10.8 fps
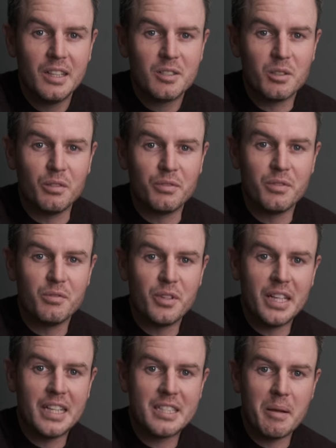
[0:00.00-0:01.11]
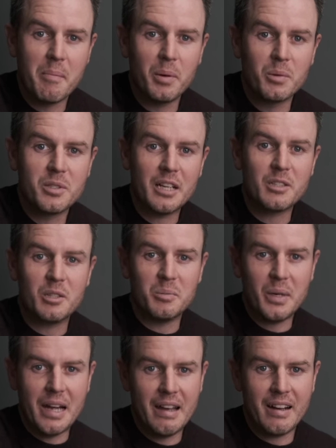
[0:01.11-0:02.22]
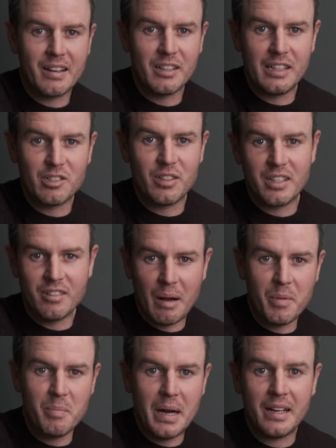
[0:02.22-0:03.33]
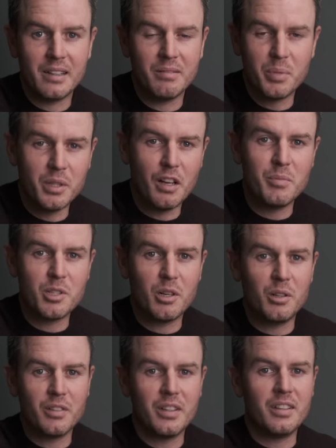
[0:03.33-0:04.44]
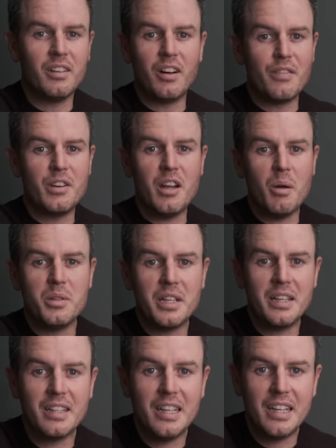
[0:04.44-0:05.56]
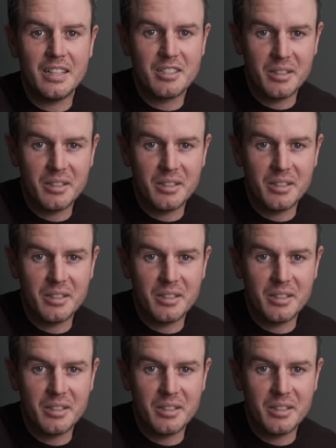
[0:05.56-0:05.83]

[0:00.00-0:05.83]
sort of really simple setup where I can literally grab the bag and put it over my shoulder and not even know there's anything in it.